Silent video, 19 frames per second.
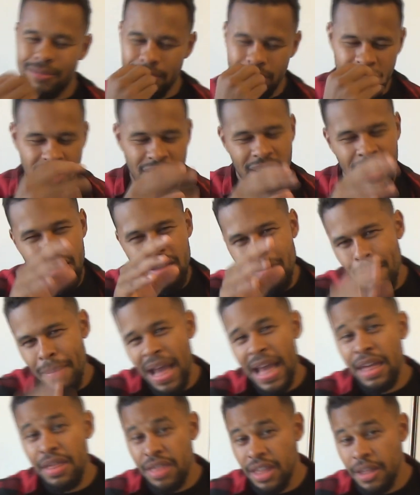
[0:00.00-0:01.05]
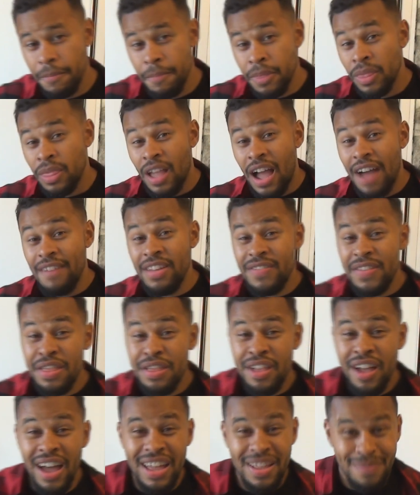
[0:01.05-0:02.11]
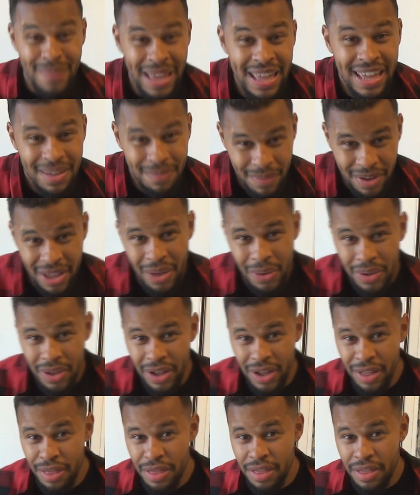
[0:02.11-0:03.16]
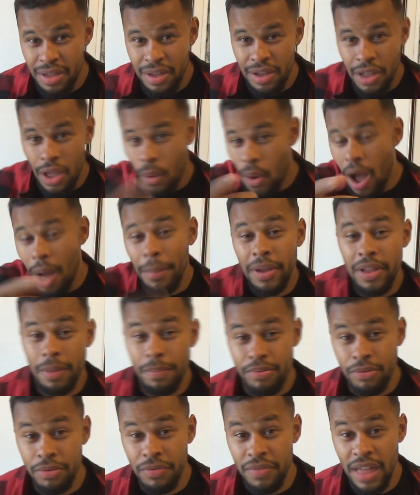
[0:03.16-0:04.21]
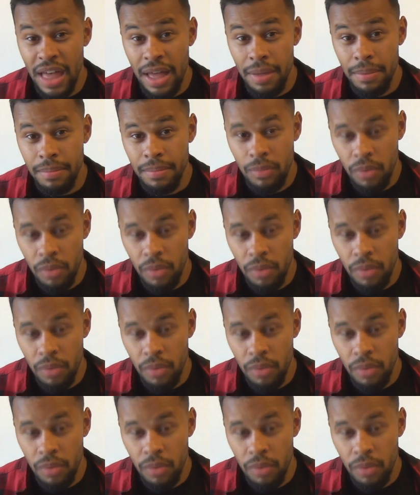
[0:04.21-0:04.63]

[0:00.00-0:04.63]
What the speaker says: It's amazing. I've even started making my own, guys. You know what? I'm gonna prove that.